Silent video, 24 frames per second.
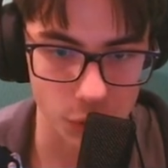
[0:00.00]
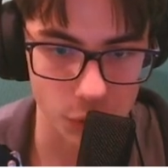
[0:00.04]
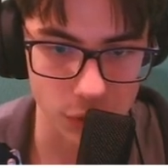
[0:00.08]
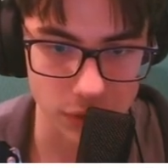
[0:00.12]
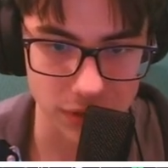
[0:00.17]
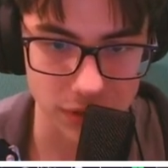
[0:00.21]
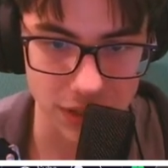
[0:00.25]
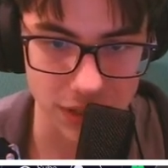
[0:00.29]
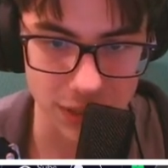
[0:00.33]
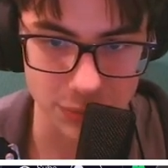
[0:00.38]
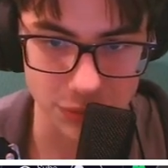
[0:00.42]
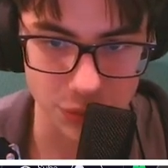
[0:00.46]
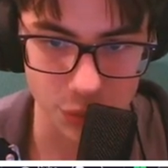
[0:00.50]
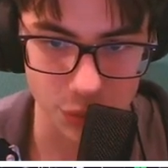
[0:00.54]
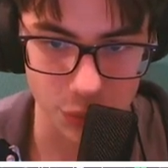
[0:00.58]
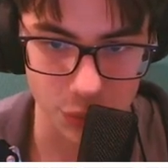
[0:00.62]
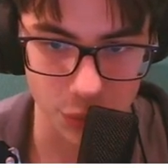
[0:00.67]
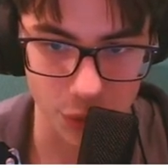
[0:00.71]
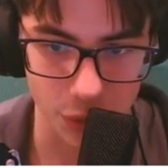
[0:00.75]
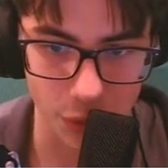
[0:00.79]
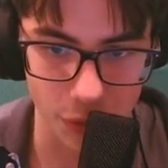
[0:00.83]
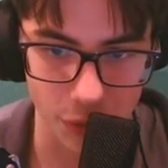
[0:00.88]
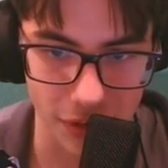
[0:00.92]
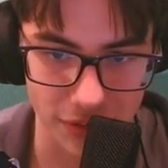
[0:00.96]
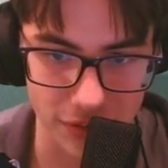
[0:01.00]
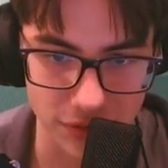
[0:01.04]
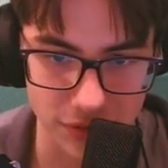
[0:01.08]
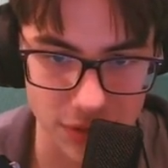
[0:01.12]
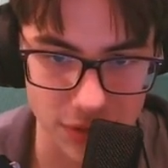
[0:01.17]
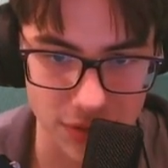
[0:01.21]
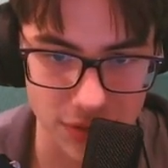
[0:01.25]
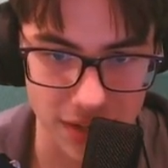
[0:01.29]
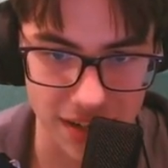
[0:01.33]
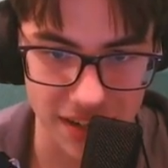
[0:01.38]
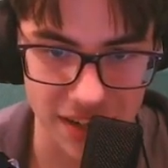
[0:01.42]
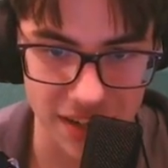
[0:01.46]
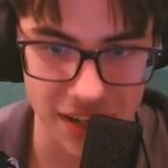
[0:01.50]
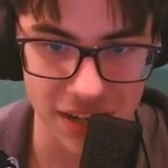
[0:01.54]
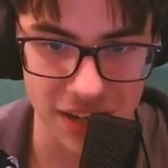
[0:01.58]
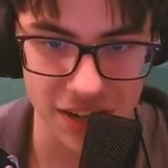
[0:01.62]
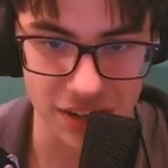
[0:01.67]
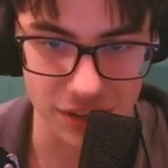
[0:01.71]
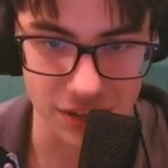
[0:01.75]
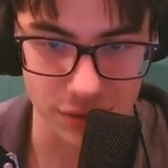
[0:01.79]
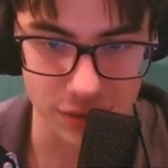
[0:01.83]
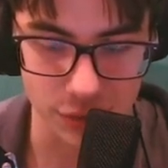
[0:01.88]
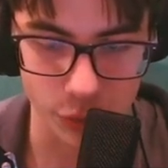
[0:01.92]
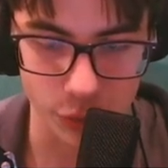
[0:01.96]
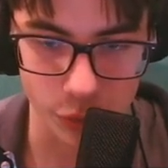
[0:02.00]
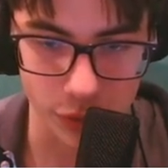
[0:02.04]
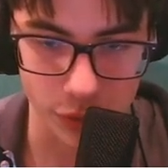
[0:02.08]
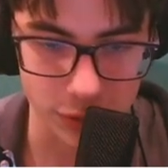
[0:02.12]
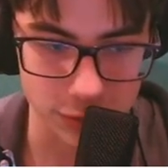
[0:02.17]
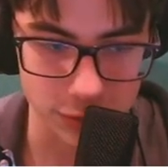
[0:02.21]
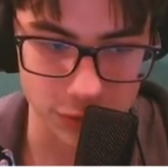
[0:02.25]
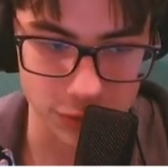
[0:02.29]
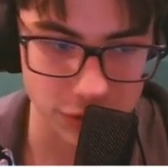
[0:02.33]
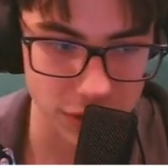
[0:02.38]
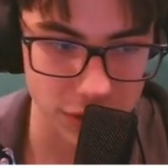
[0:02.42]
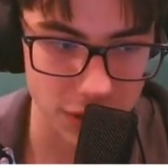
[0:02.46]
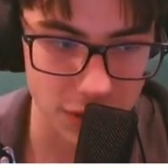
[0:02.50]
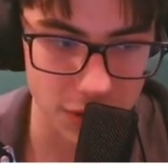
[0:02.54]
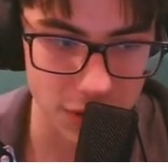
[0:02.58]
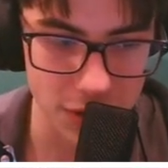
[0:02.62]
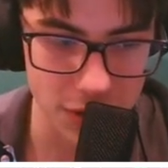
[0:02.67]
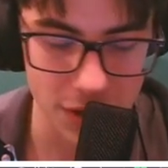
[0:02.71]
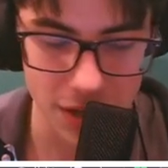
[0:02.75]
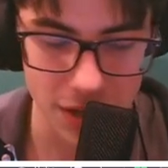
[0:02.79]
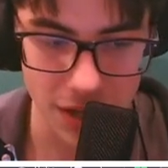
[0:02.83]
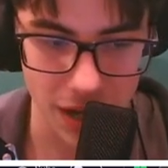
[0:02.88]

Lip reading: your team scored a goal after you did it, you thought it was because of you.